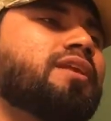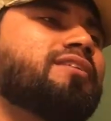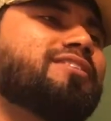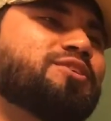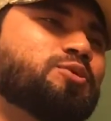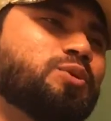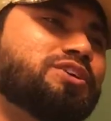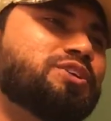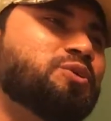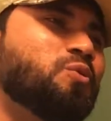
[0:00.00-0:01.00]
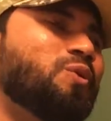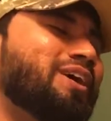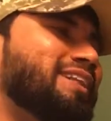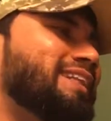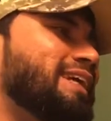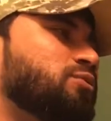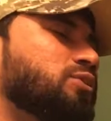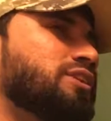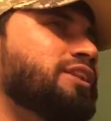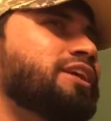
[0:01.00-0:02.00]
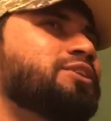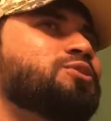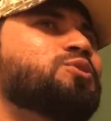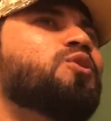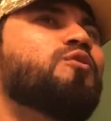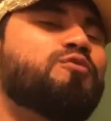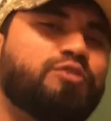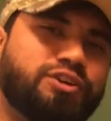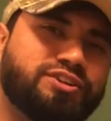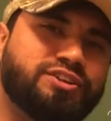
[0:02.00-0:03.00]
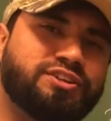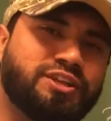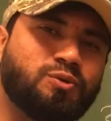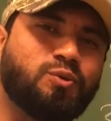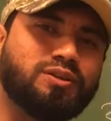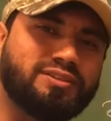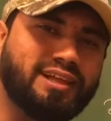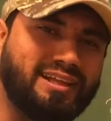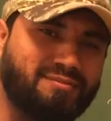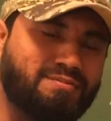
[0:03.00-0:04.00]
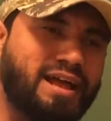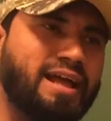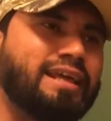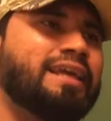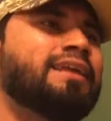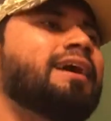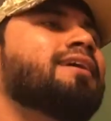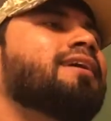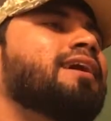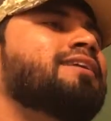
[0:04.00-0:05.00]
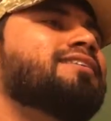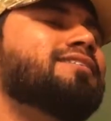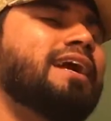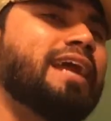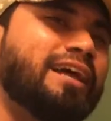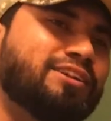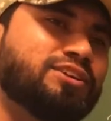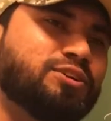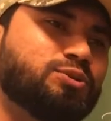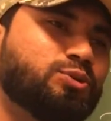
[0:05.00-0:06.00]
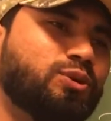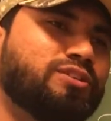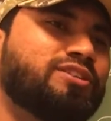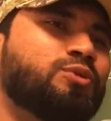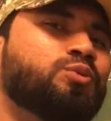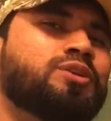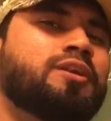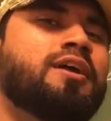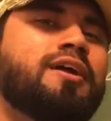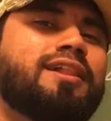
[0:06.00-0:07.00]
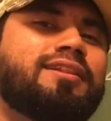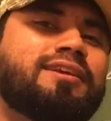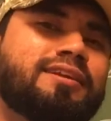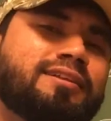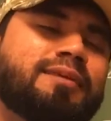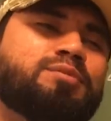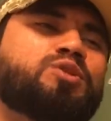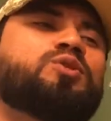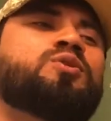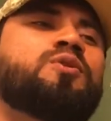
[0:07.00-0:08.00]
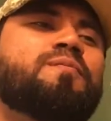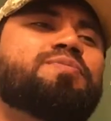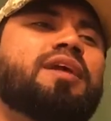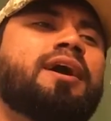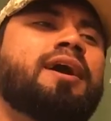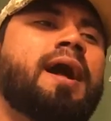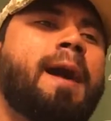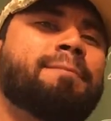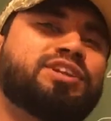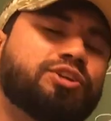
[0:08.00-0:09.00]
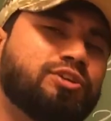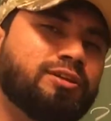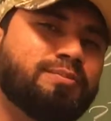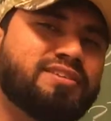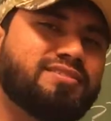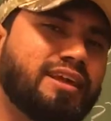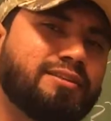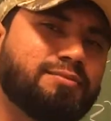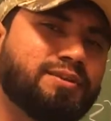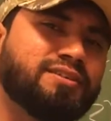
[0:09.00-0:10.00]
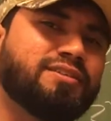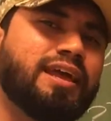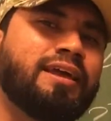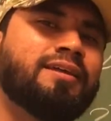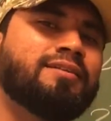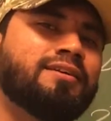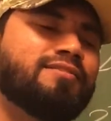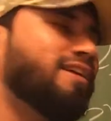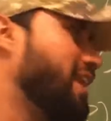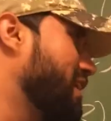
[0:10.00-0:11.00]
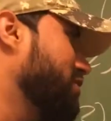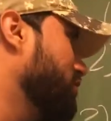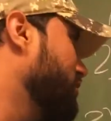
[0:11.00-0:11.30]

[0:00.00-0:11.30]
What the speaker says: situation where they would need to go further than what they have planned and understand other controls that would lead them to a material misstatements in the financial